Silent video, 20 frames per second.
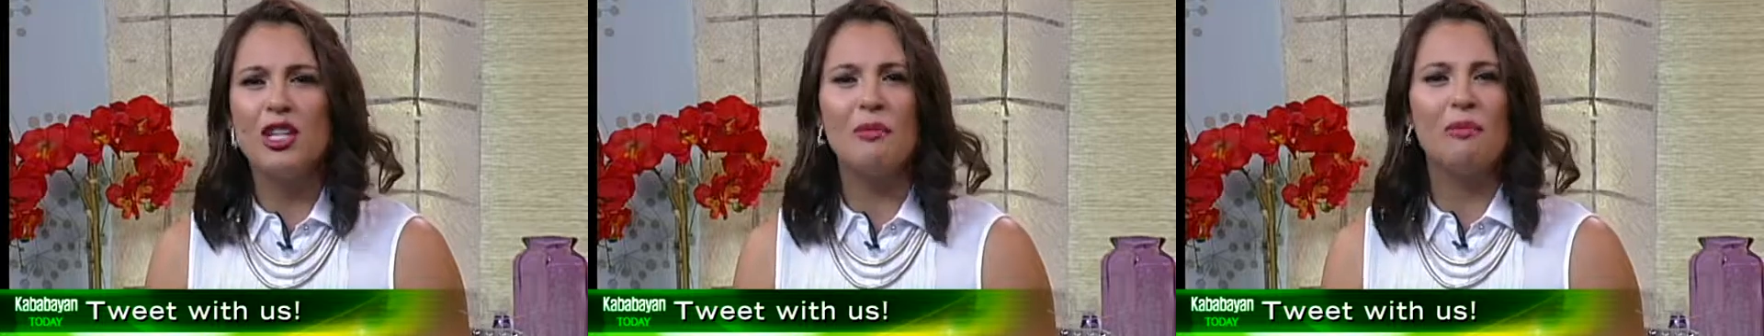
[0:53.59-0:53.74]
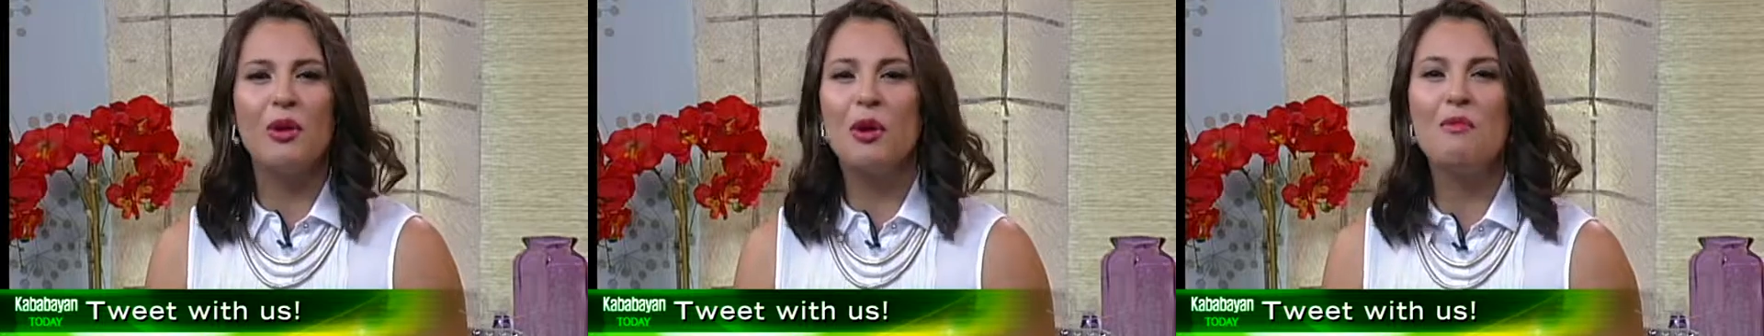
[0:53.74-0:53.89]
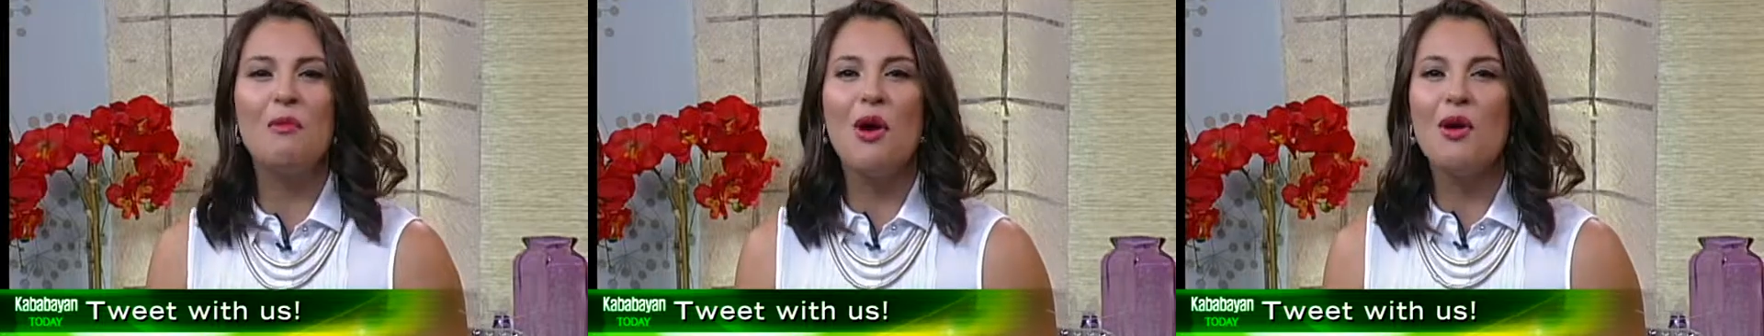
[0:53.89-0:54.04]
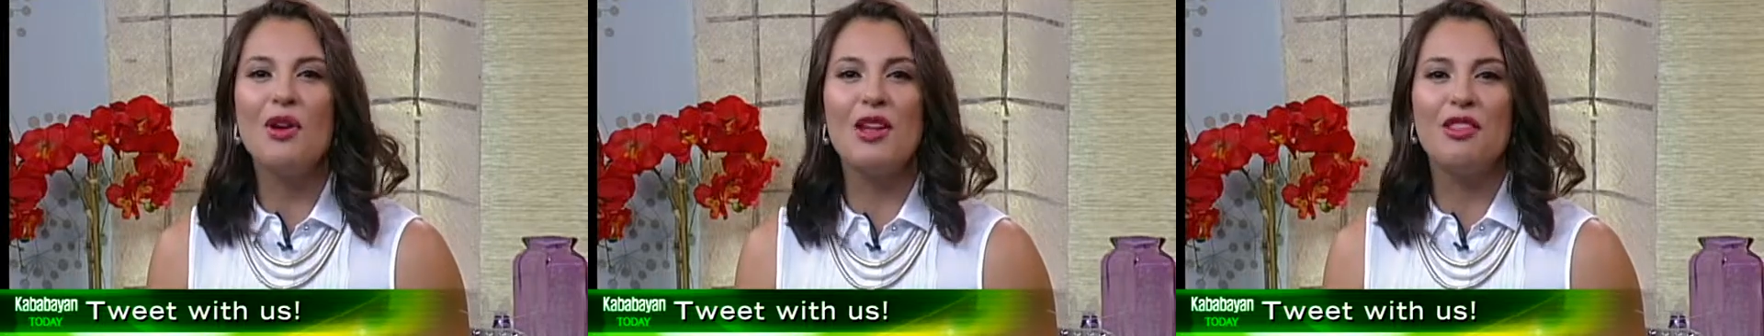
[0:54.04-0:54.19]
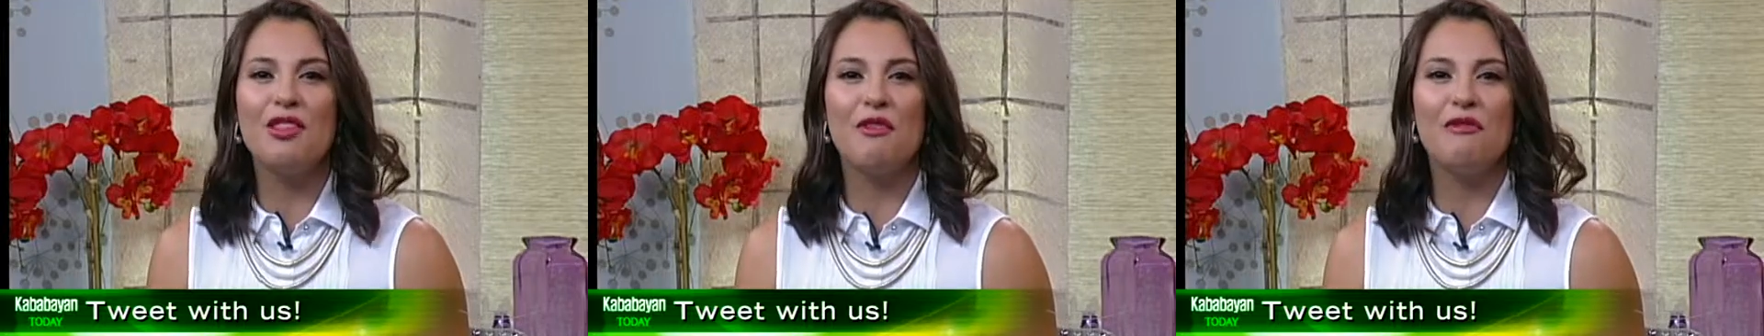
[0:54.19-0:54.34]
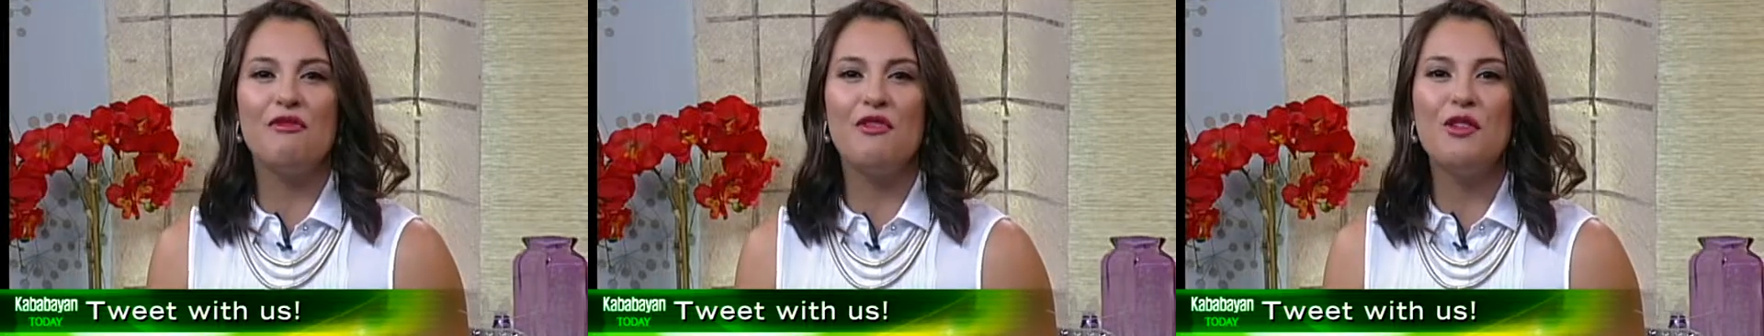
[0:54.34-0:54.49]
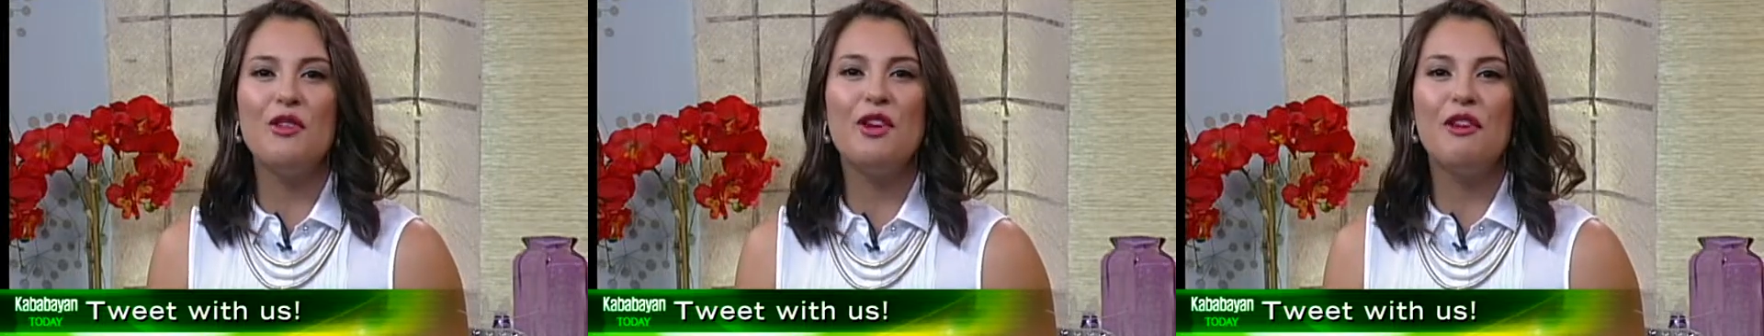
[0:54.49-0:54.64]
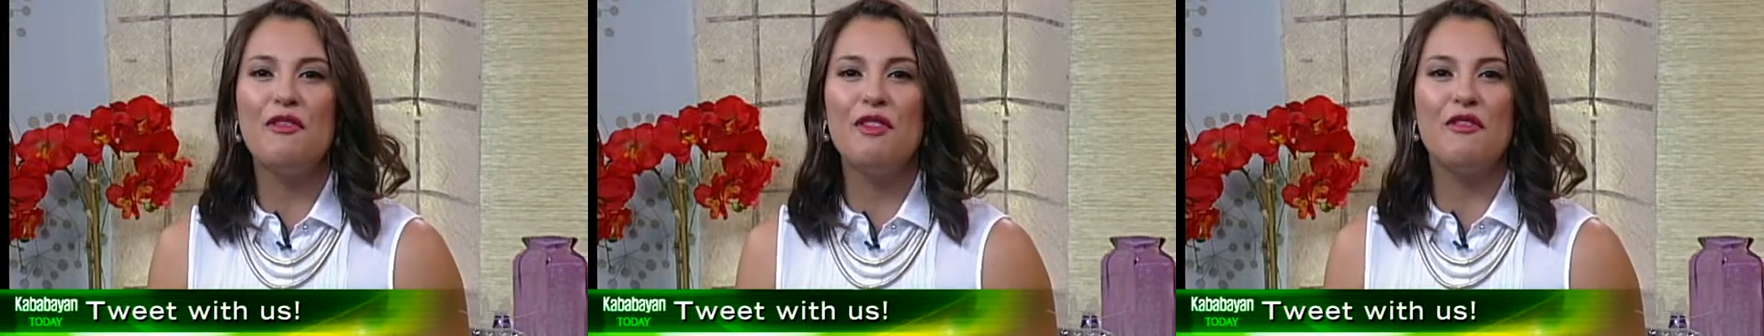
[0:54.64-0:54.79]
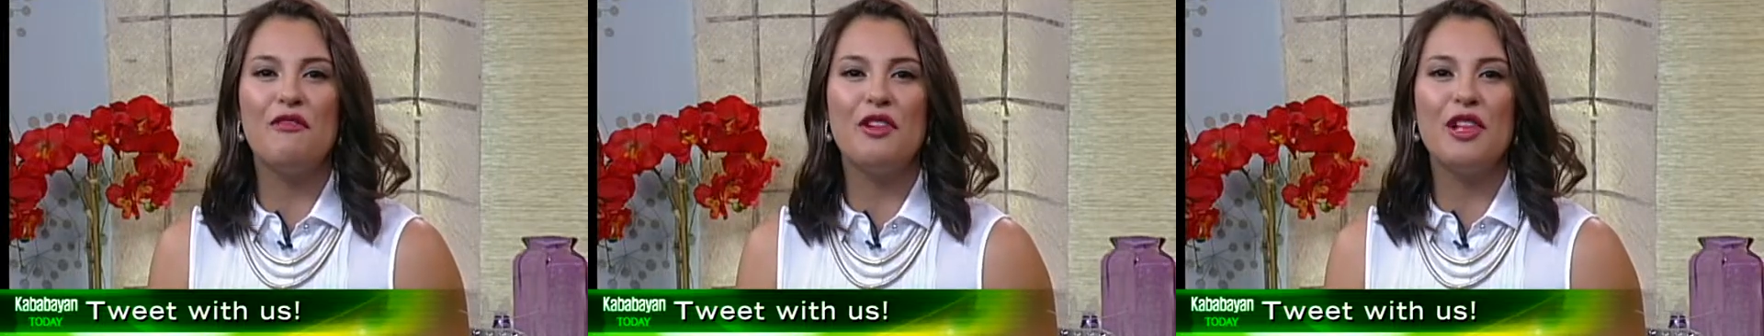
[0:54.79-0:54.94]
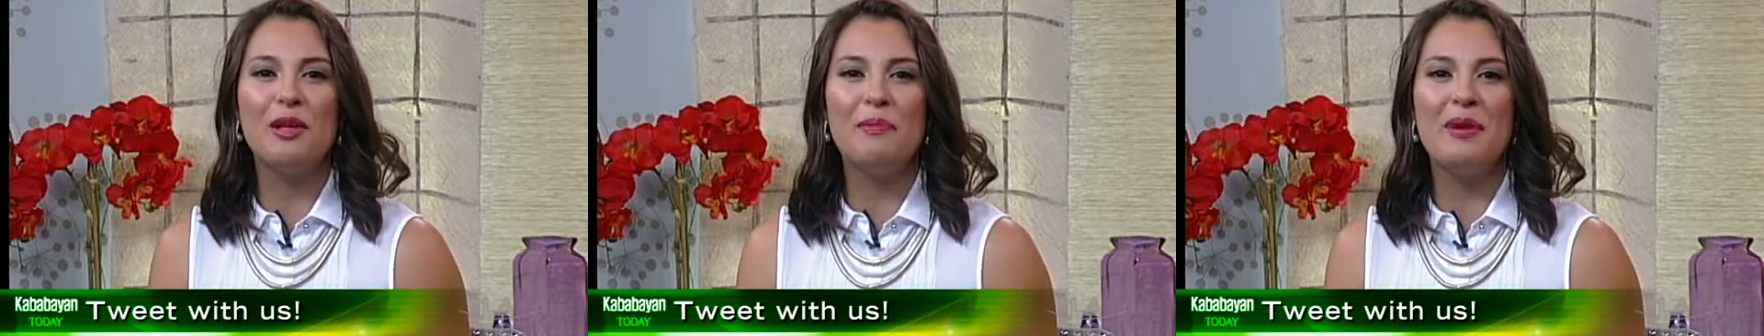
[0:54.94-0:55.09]
promoting the food of the
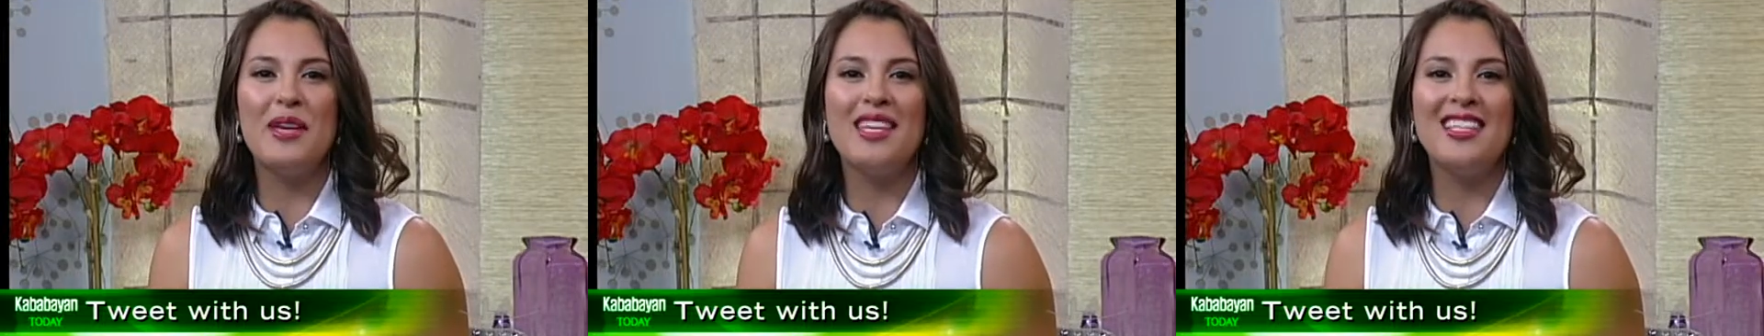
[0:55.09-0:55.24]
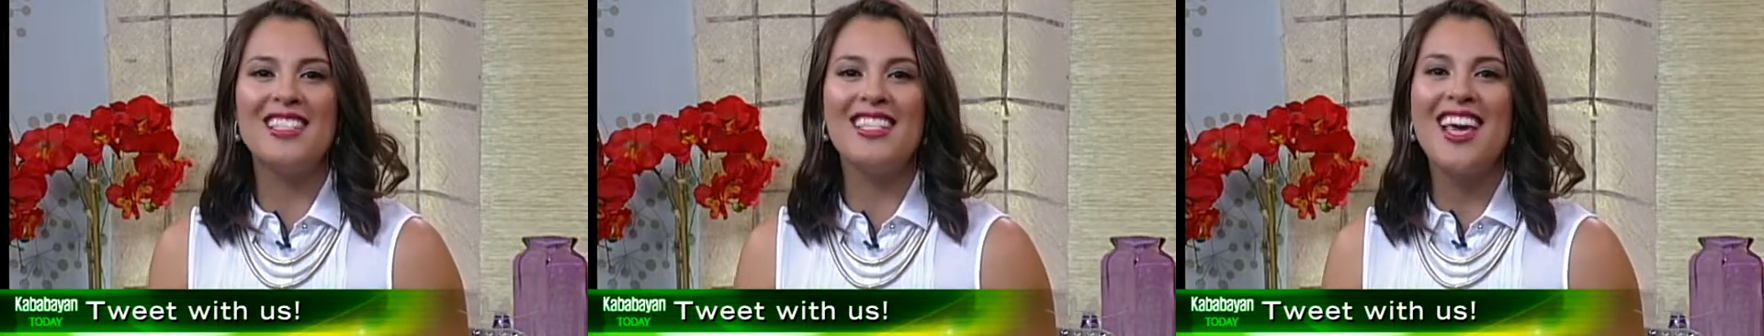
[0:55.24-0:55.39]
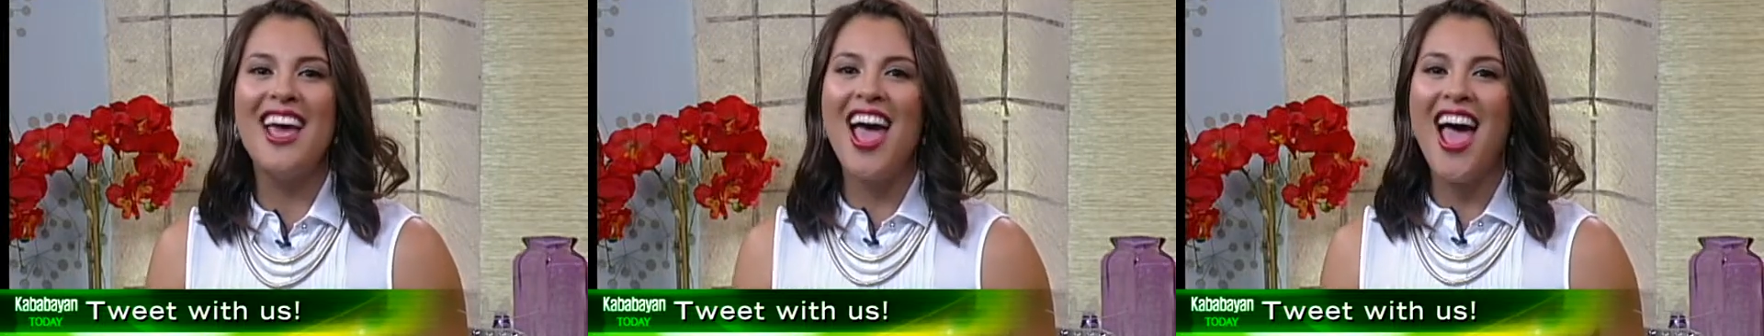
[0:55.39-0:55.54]
Philippines